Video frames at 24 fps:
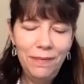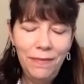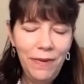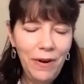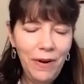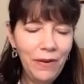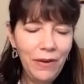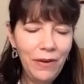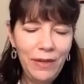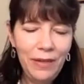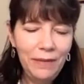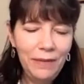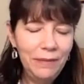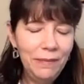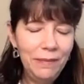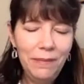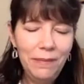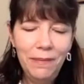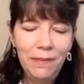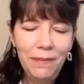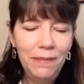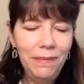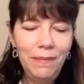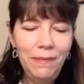Very,
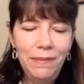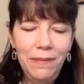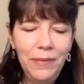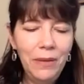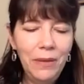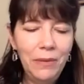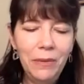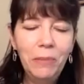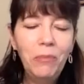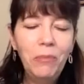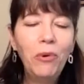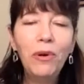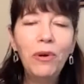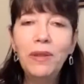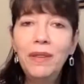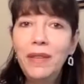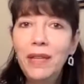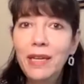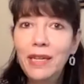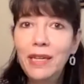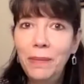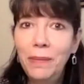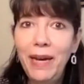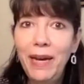
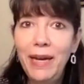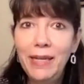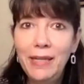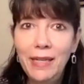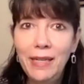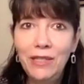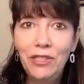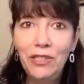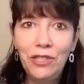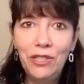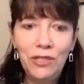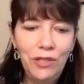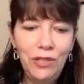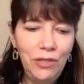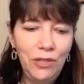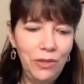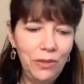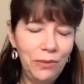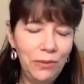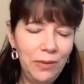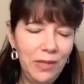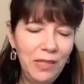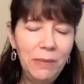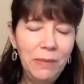important thing to pay attention
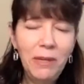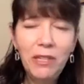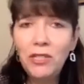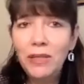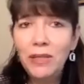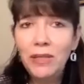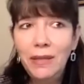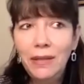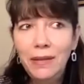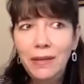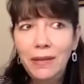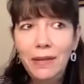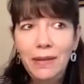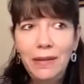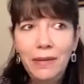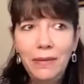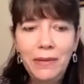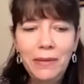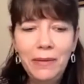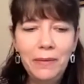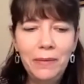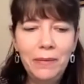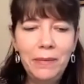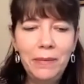to, especially
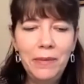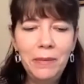in,